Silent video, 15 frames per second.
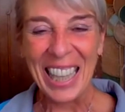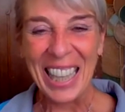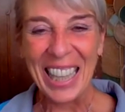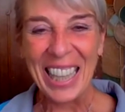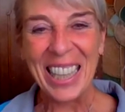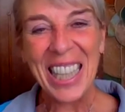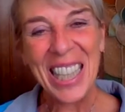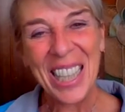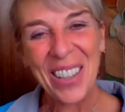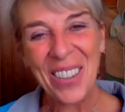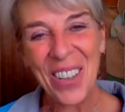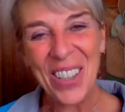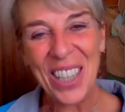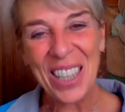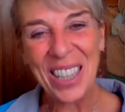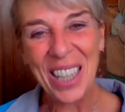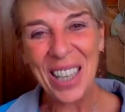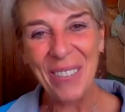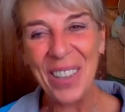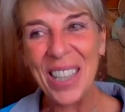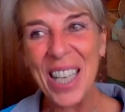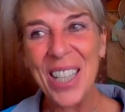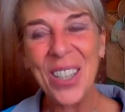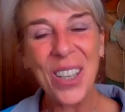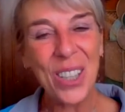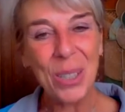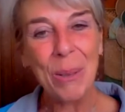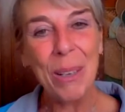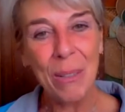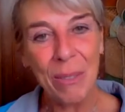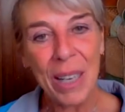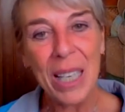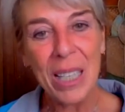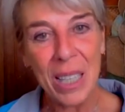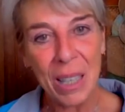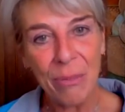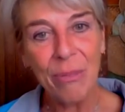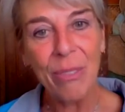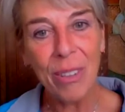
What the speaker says: It is curiosity, but it's also invasive.